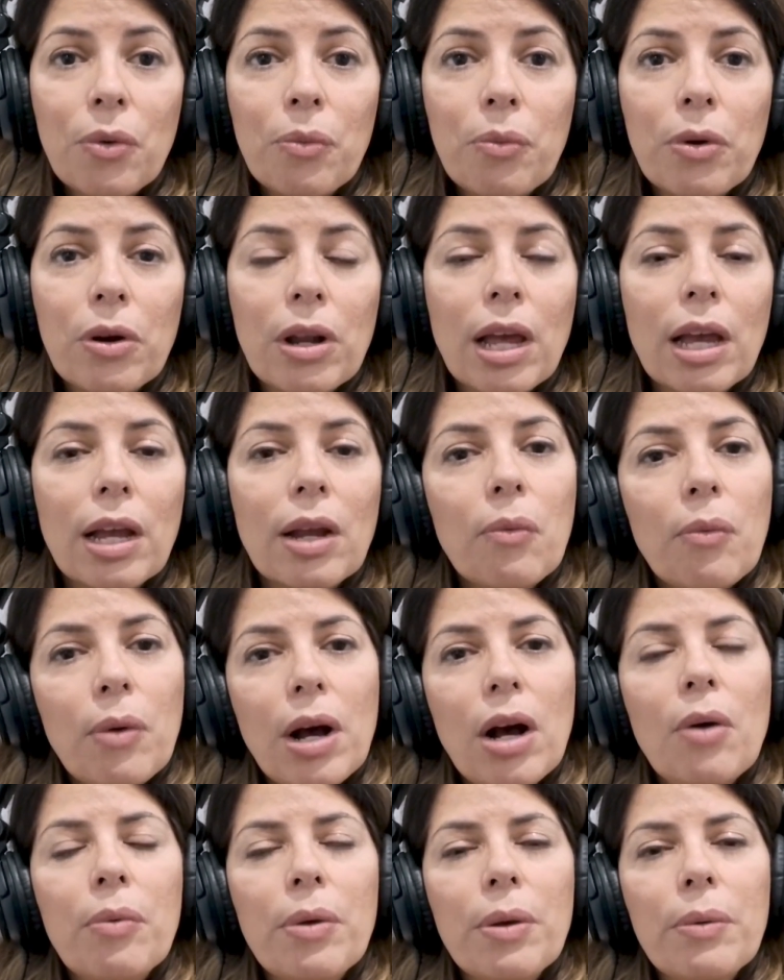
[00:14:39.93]
we're like,
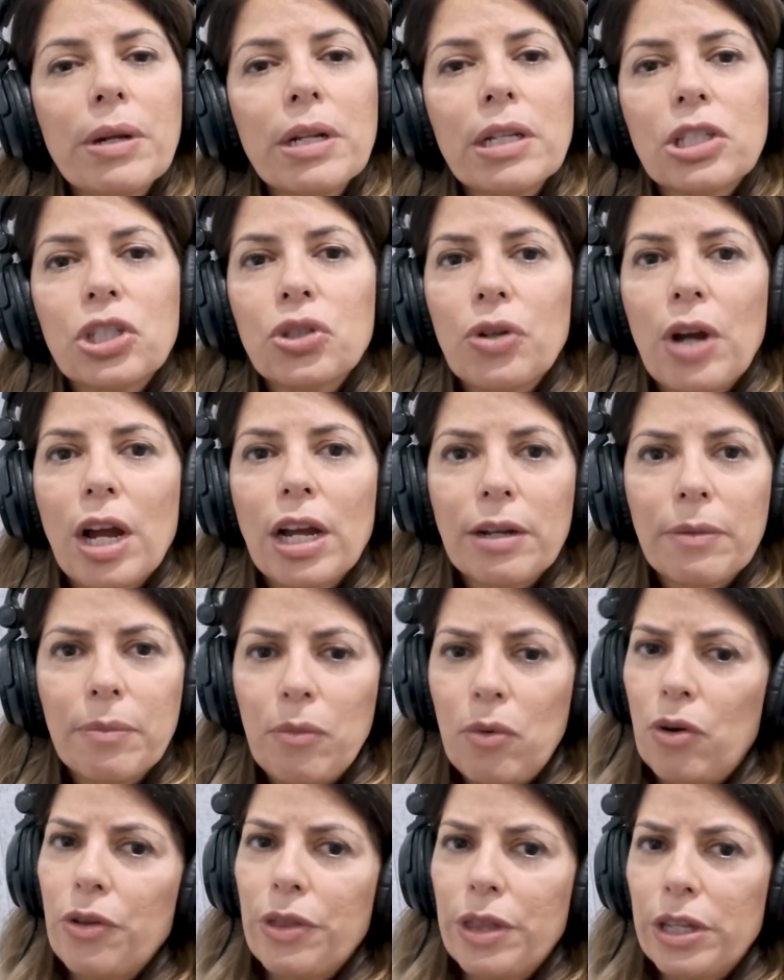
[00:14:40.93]
well, we want to attract more